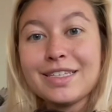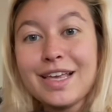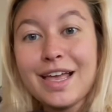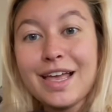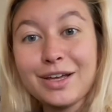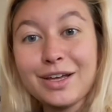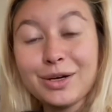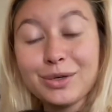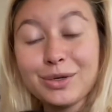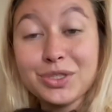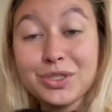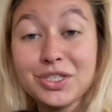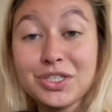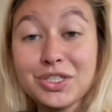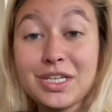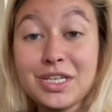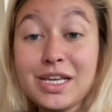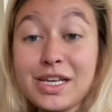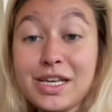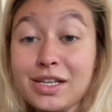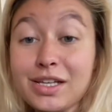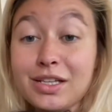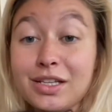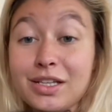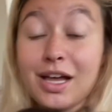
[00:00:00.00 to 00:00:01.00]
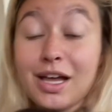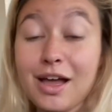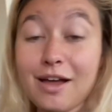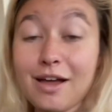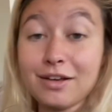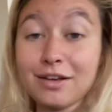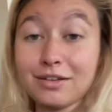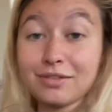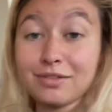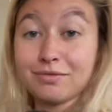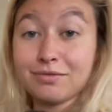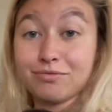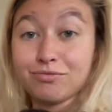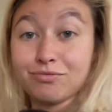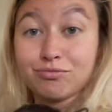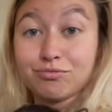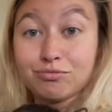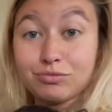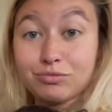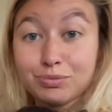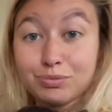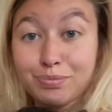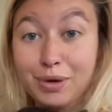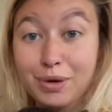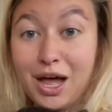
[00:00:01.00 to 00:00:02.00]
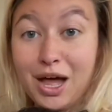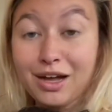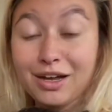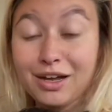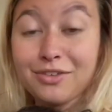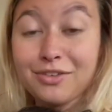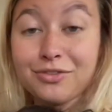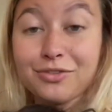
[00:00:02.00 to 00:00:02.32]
go steal a buck